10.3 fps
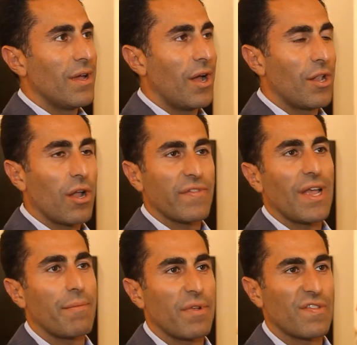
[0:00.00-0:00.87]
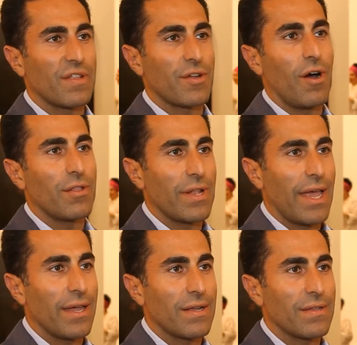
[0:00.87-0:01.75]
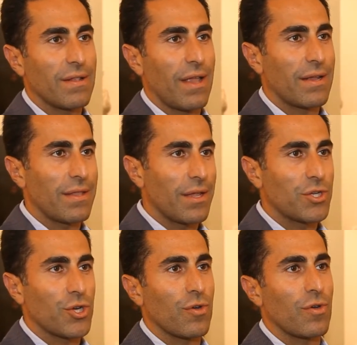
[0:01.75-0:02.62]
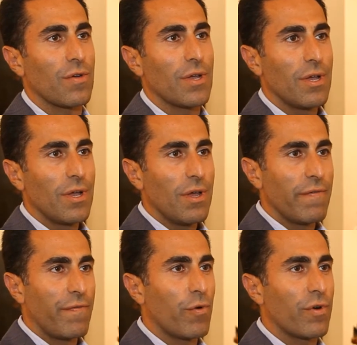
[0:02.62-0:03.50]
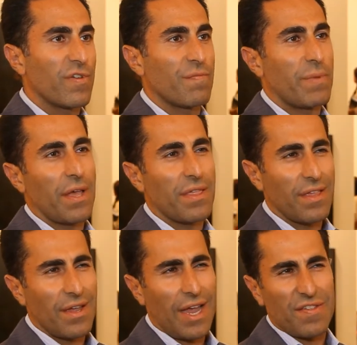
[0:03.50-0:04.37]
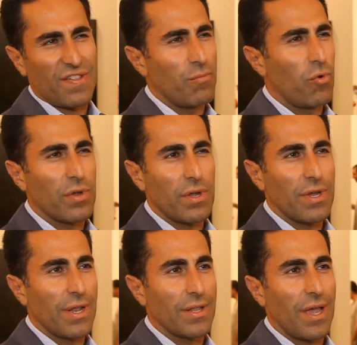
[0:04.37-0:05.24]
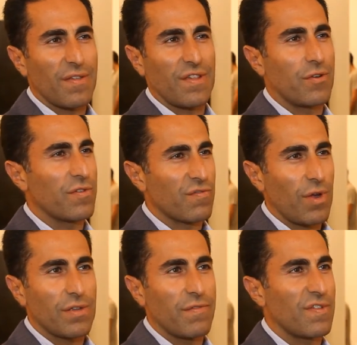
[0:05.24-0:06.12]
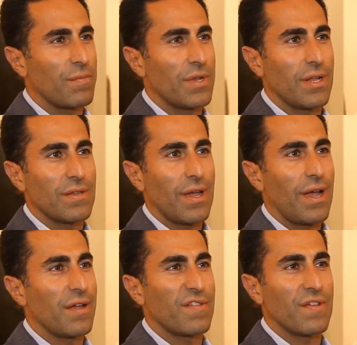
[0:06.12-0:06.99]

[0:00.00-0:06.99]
a lot of the elements that Calder liked, like nature, force, but I see more in it. I see constructivism in it, I see